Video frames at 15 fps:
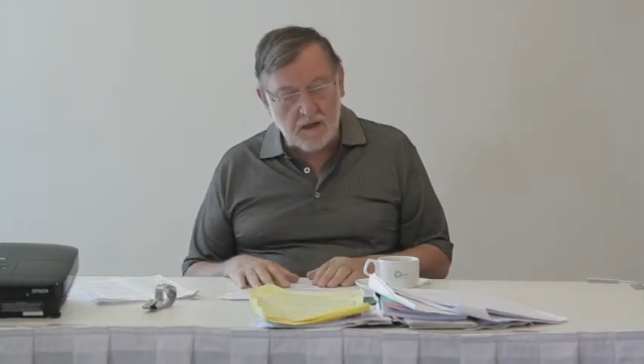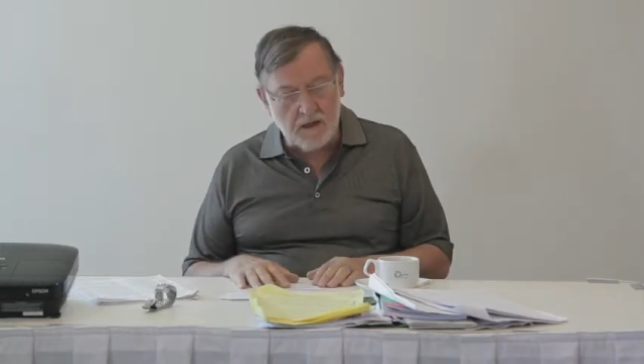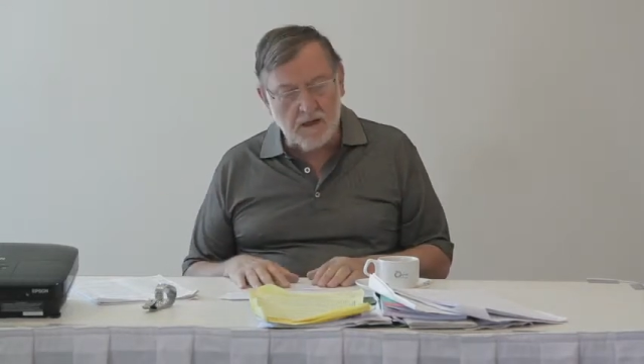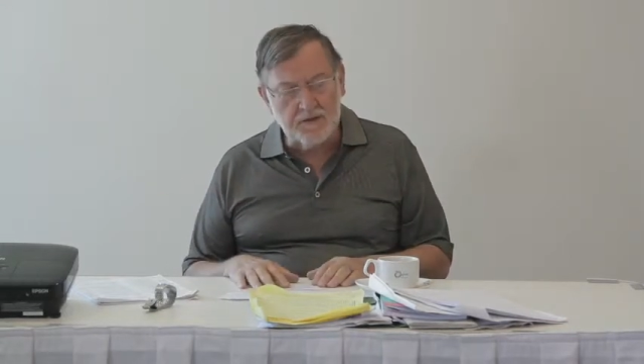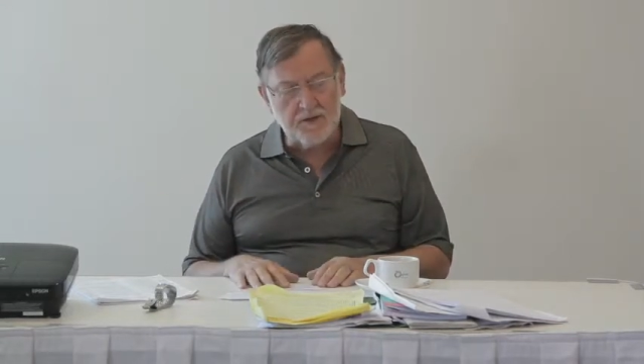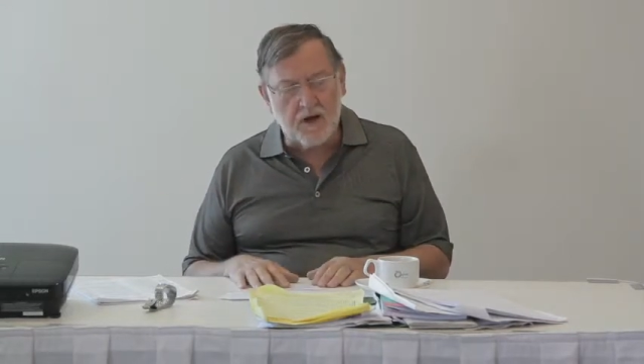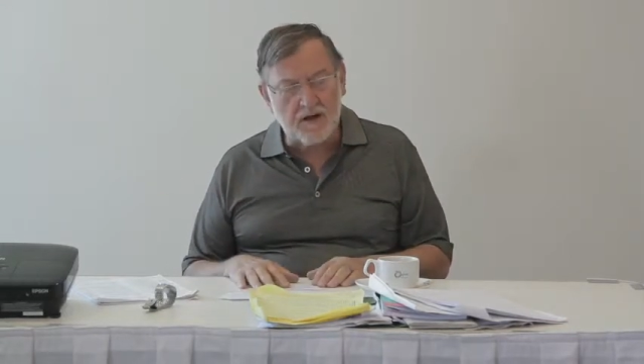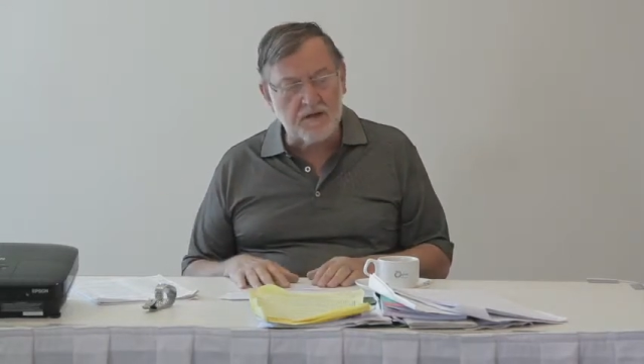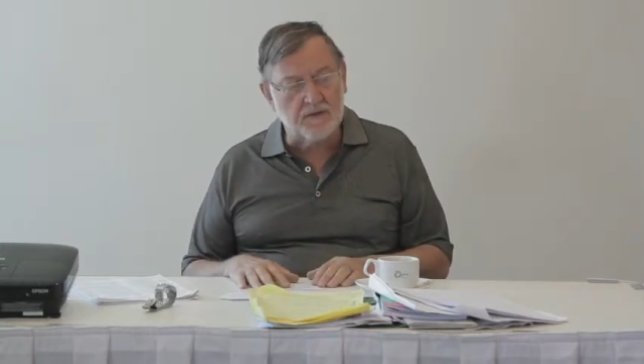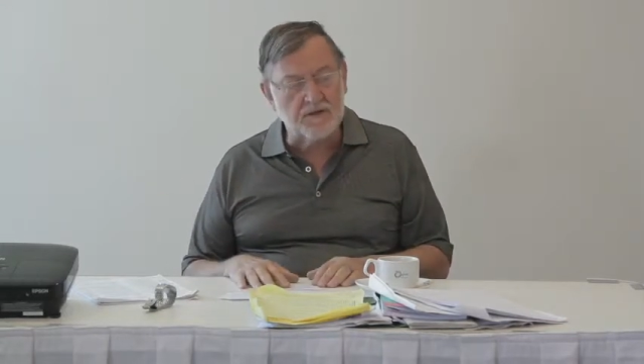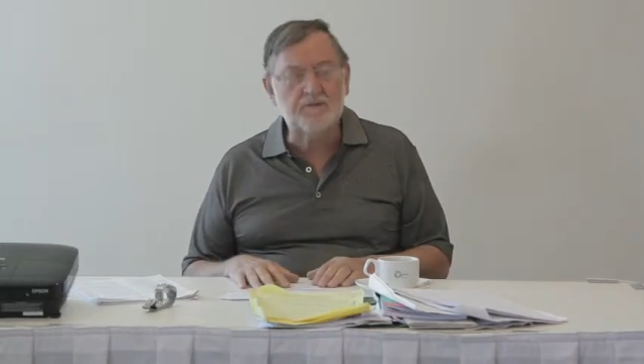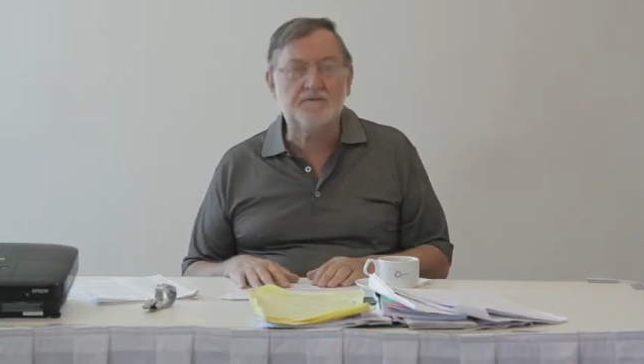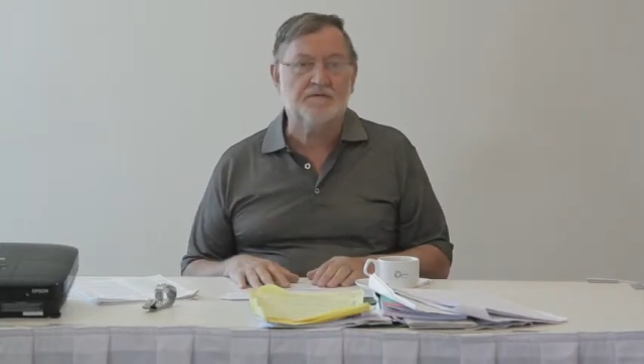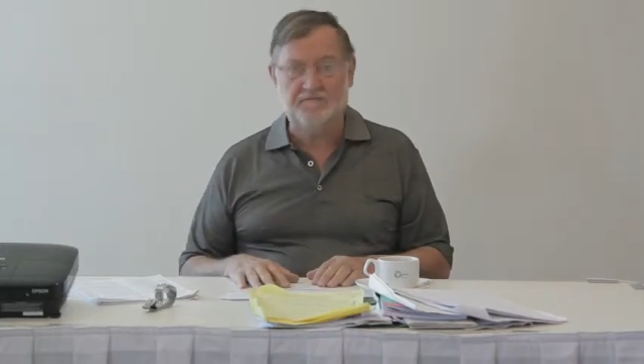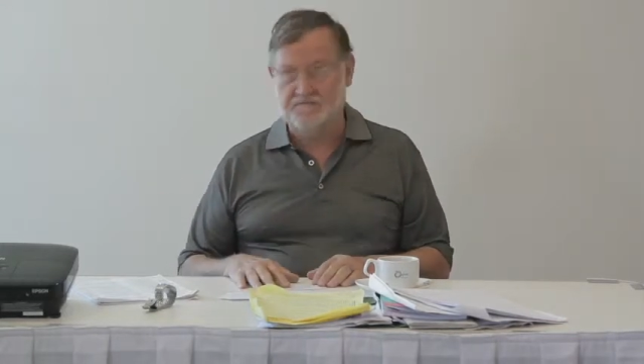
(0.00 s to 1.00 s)
a
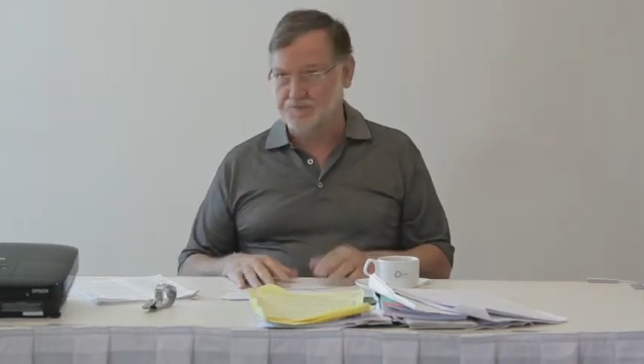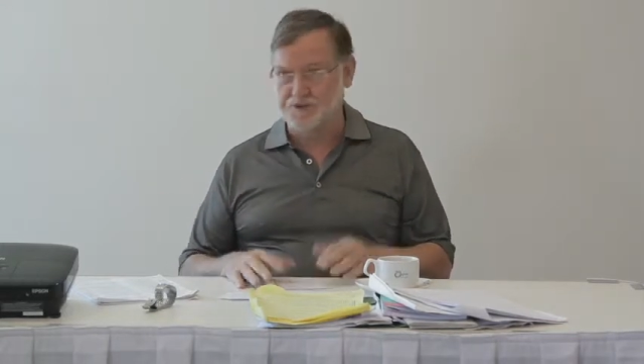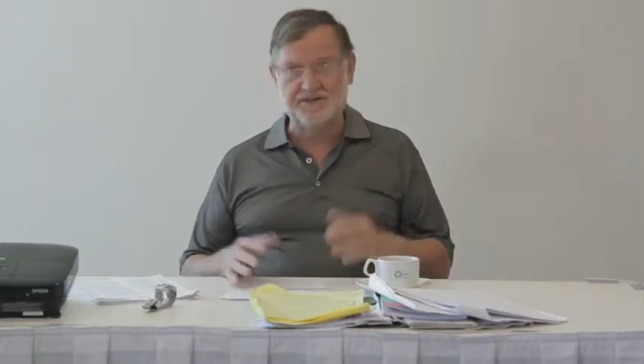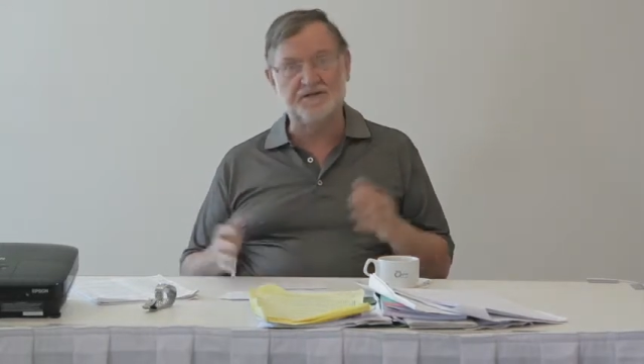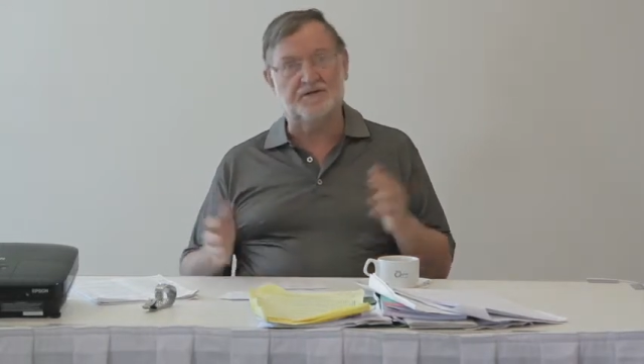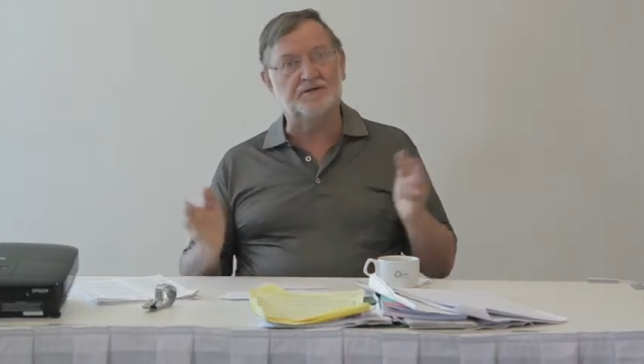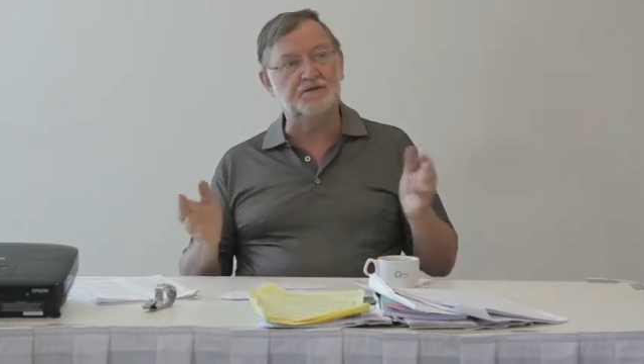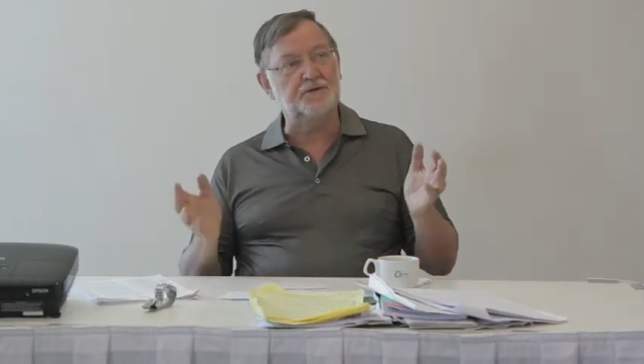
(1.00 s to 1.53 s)
document, Brazil